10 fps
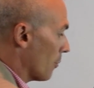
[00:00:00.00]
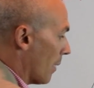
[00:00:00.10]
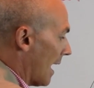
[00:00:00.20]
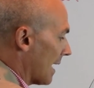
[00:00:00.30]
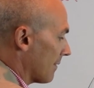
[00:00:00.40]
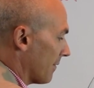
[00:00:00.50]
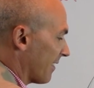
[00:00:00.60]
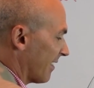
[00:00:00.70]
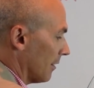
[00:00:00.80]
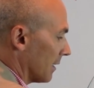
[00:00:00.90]
buying
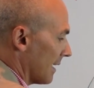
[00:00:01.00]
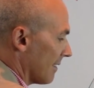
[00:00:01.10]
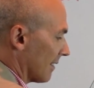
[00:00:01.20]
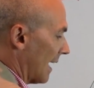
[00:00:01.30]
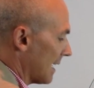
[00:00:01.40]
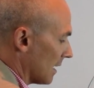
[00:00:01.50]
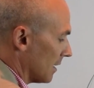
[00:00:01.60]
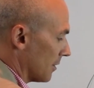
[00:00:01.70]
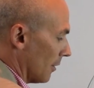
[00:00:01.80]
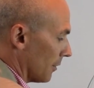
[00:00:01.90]
facilities like
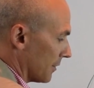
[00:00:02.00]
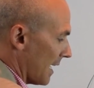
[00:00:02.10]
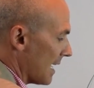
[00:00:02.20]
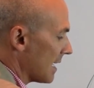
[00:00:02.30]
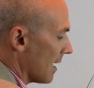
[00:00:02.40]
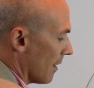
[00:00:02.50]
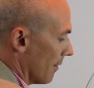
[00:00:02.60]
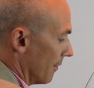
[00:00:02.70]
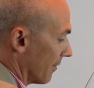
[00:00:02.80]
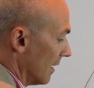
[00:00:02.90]
adult
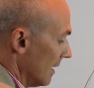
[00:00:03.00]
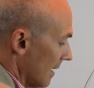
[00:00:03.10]
daycares,